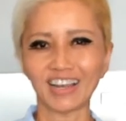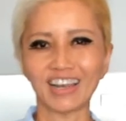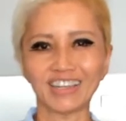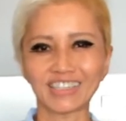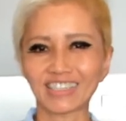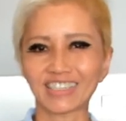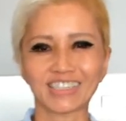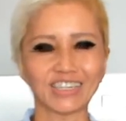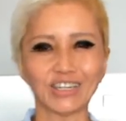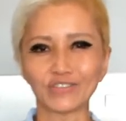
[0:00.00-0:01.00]

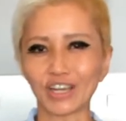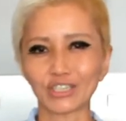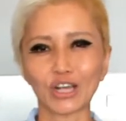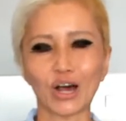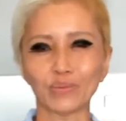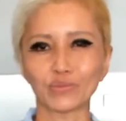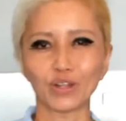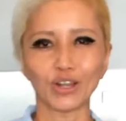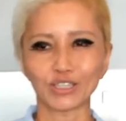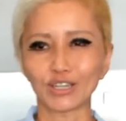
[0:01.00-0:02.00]
served atop
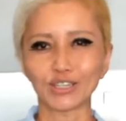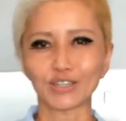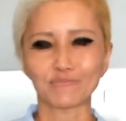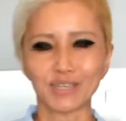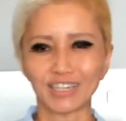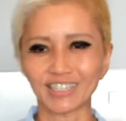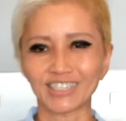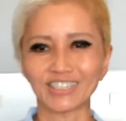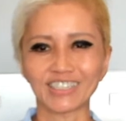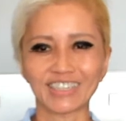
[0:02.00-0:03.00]
with lots and lots of peanut
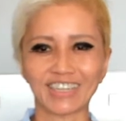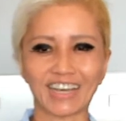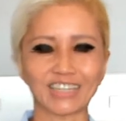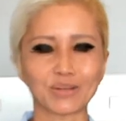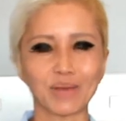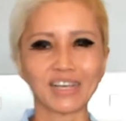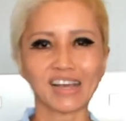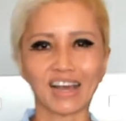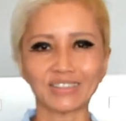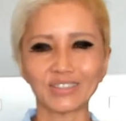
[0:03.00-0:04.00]
sauce. Okay, to make
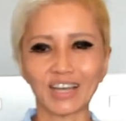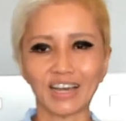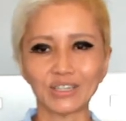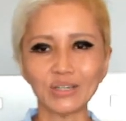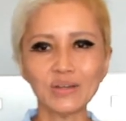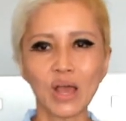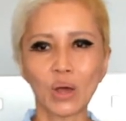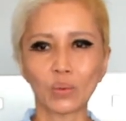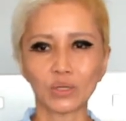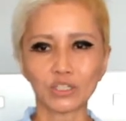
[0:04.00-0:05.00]
gado-gado,
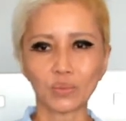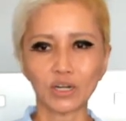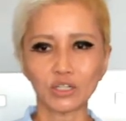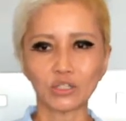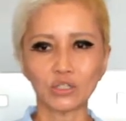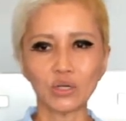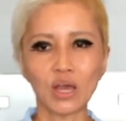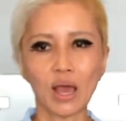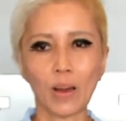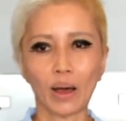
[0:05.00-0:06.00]
what you want to do,
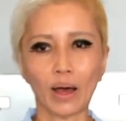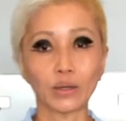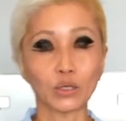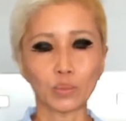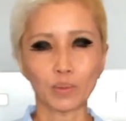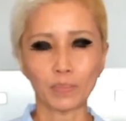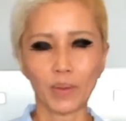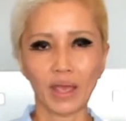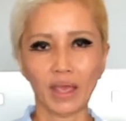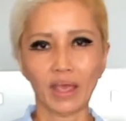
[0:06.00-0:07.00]
you
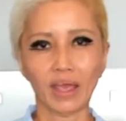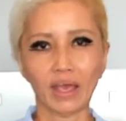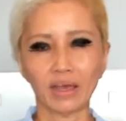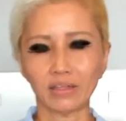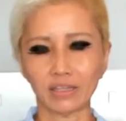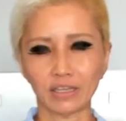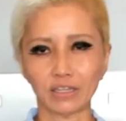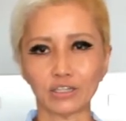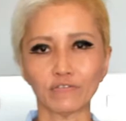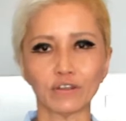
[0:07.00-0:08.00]
prepare the different